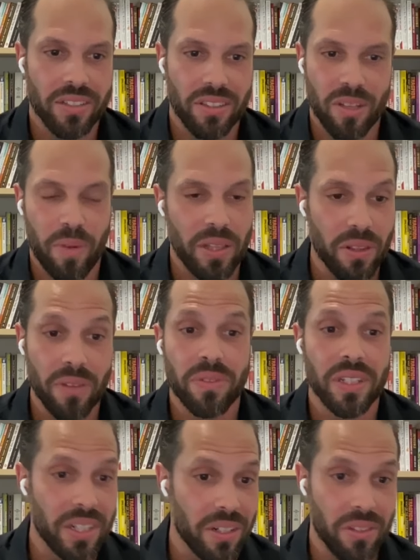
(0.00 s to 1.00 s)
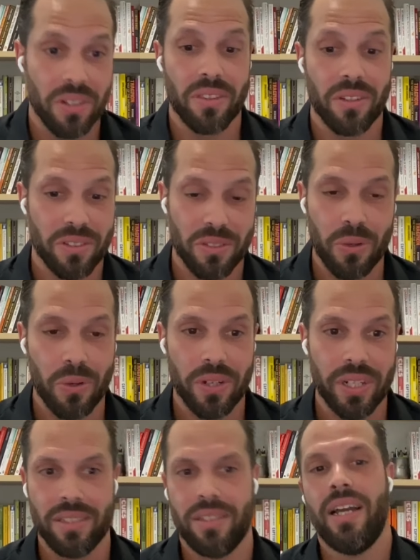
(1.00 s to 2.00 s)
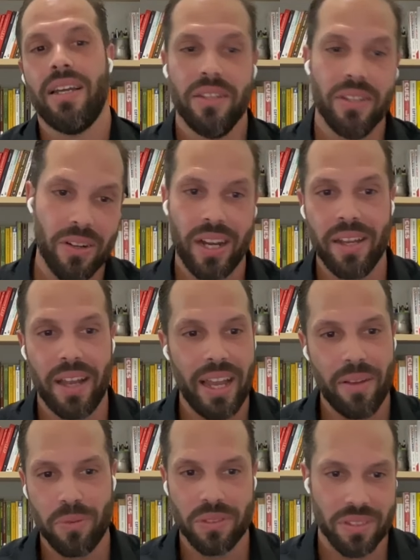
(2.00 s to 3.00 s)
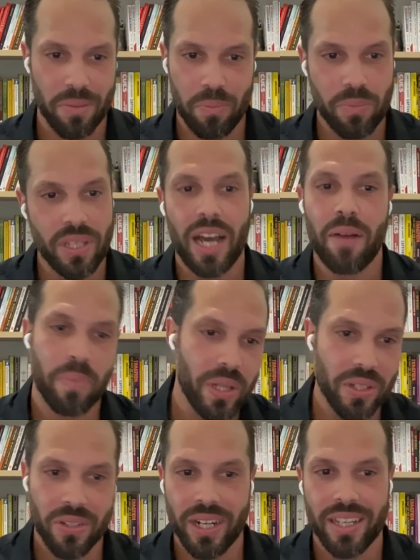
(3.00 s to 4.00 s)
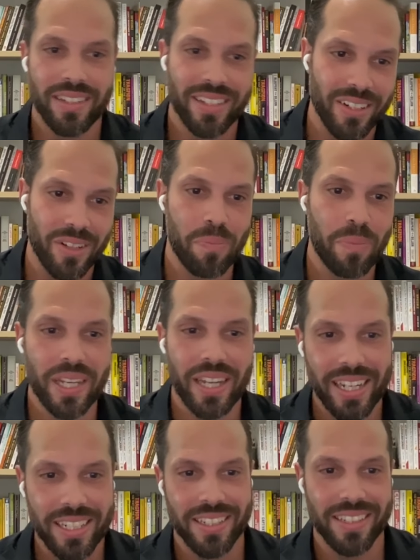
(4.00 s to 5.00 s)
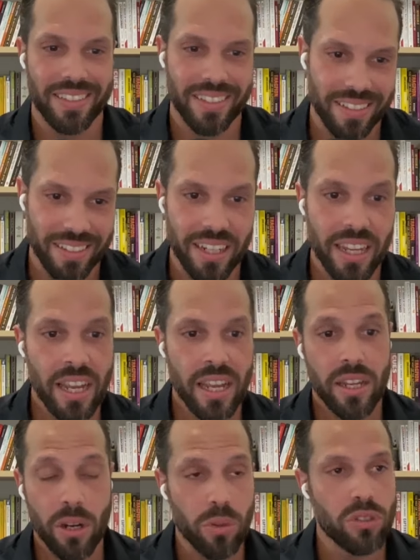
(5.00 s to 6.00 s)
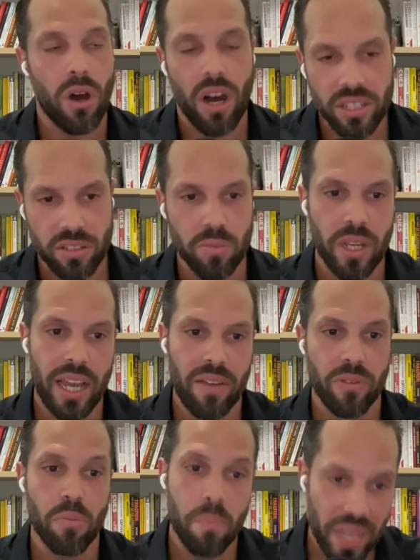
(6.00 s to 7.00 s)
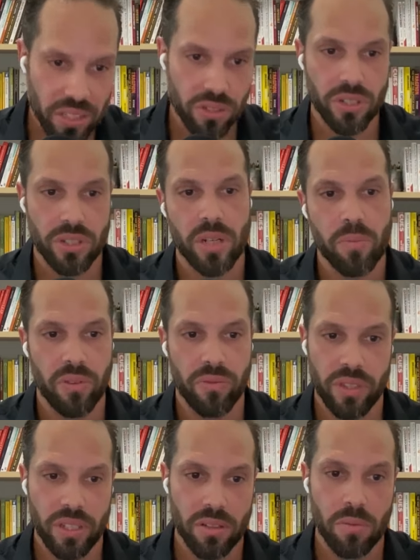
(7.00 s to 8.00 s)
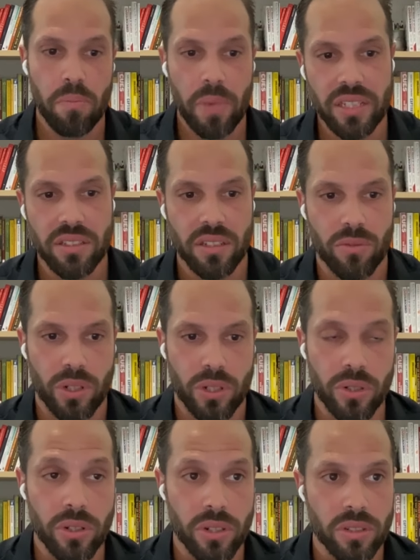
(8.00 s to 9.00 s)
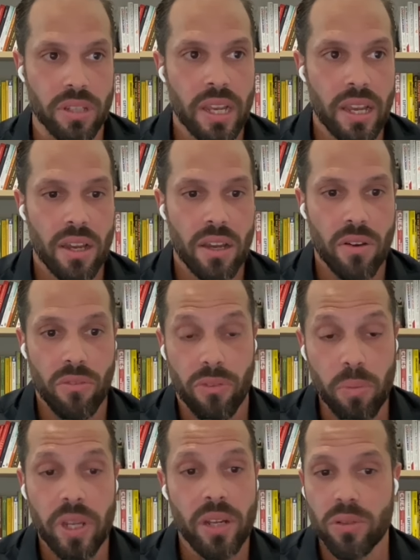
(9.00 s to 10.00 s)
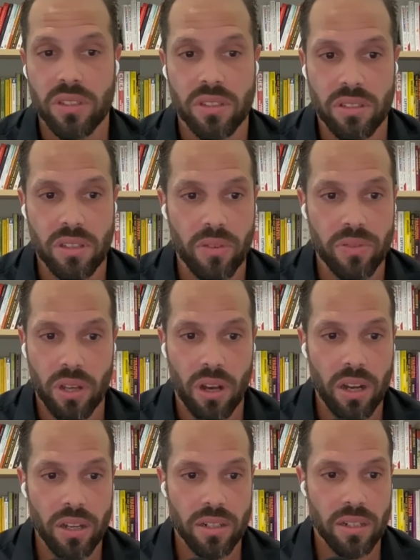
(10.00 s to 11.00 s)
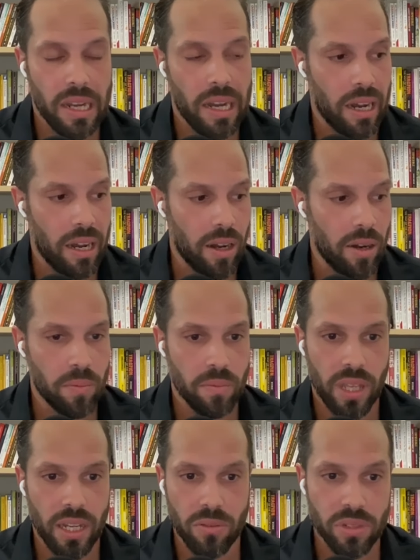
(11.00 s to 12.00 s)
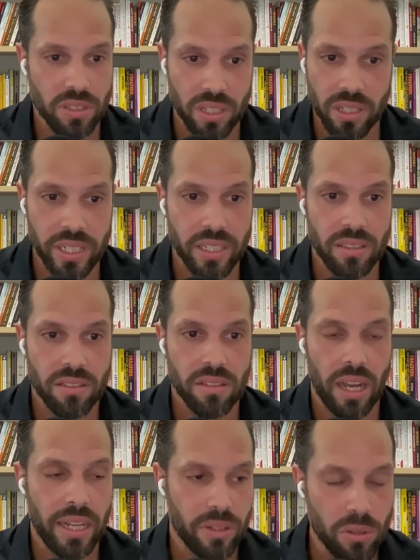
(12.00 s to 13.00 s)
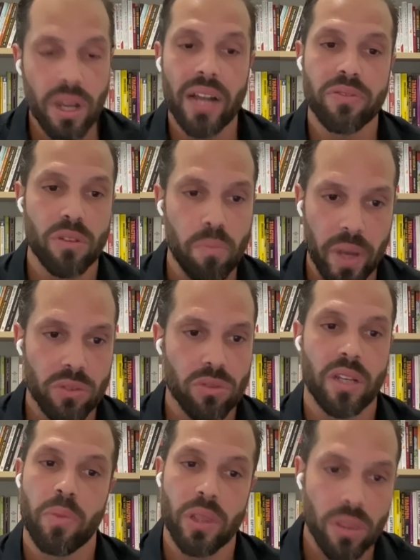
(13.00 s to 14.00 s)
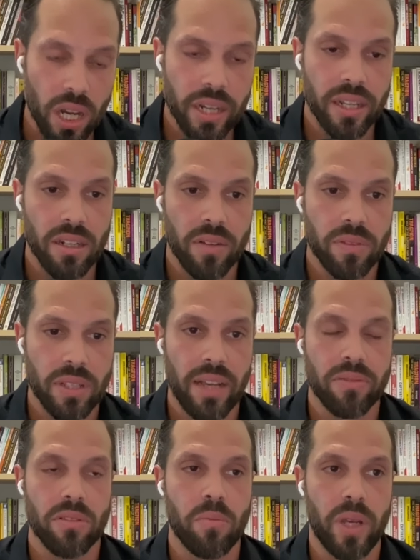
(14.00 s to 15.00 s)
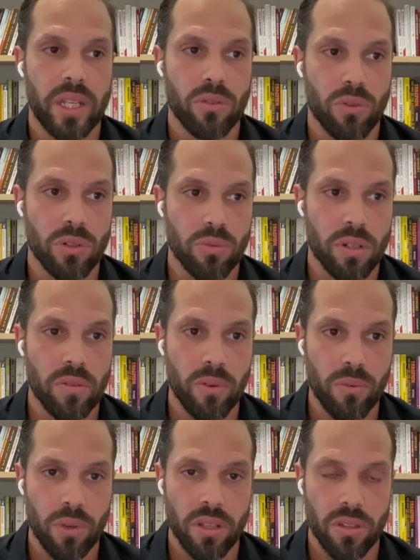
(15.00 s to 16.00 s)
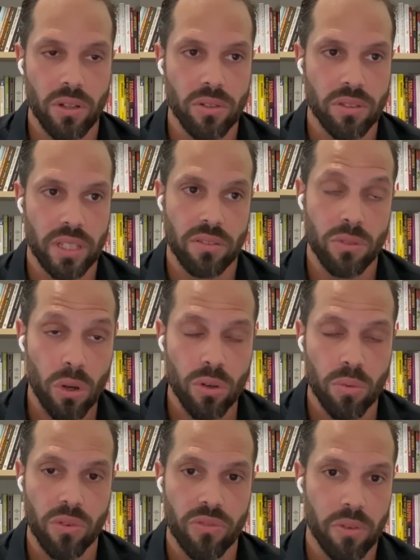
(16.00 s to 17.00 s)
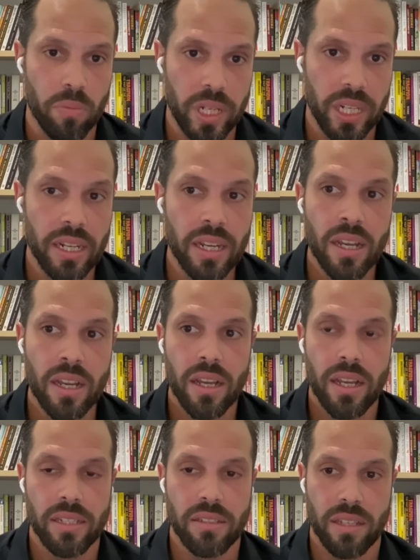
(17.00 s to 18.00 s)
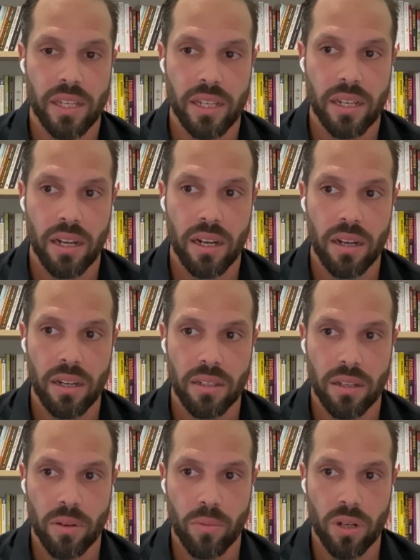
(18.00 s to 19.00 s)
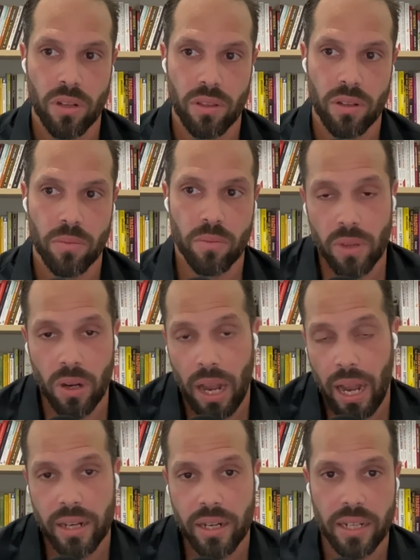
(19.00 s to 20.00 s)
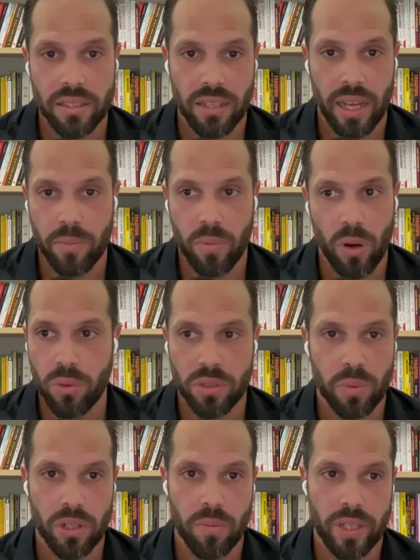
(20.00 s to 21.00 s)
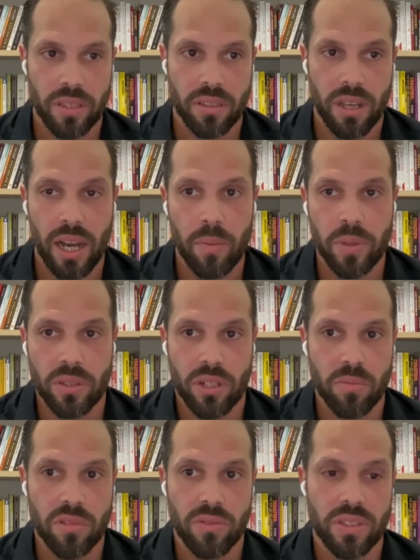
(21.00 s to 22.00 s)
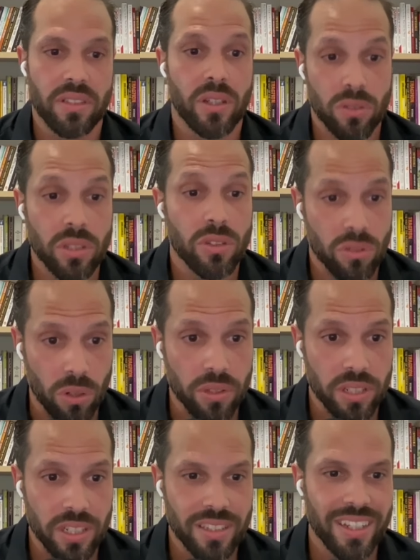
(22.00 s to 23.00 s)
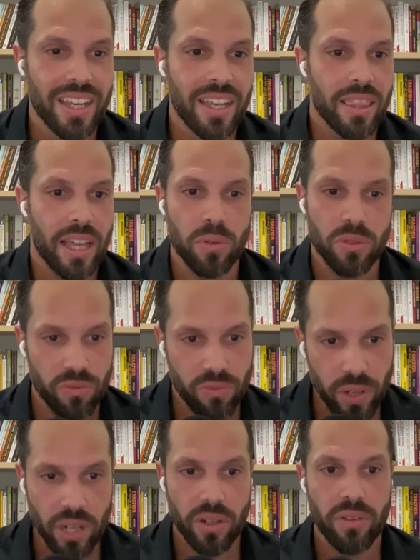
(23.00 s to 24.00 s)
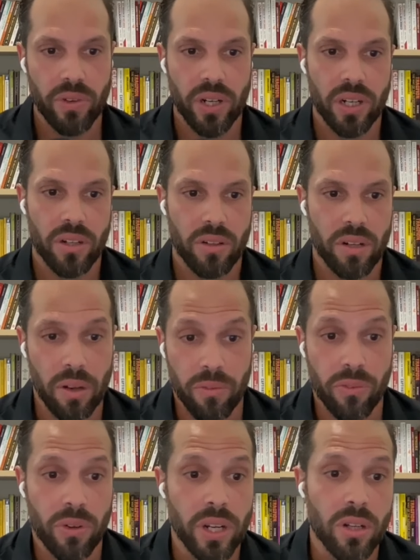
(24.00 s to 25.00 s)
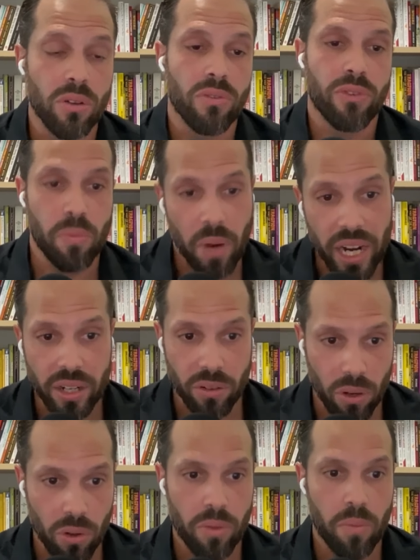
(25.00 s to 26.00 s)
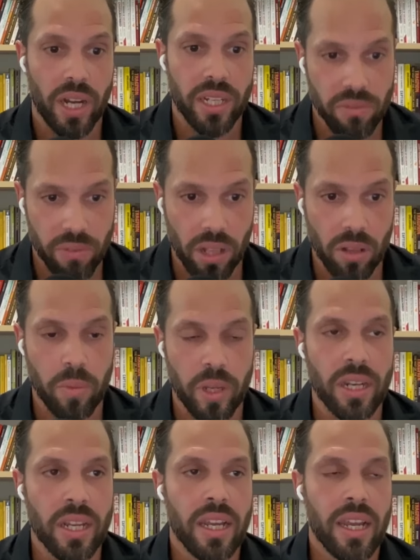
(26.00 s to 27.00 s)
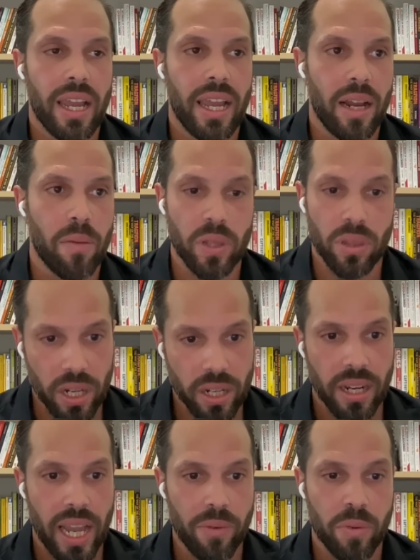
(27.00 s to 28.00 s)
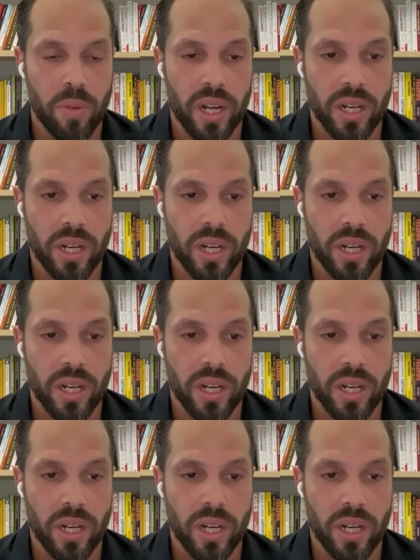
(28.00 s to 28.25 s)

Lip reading: to them, I love to hear their stories. I was a top biller at big agencies, and it's awesome to have the mentorship of these amazing recruiters. For me, it was just self-taught. A lot of resilience. I do have some mentors. I've been lucky enough to have some mentors. One of those that's notable for me is one of the I always put him at the top in terms of a sales consultant that was very very critical for my growth, my development, and I've been lucky to have in my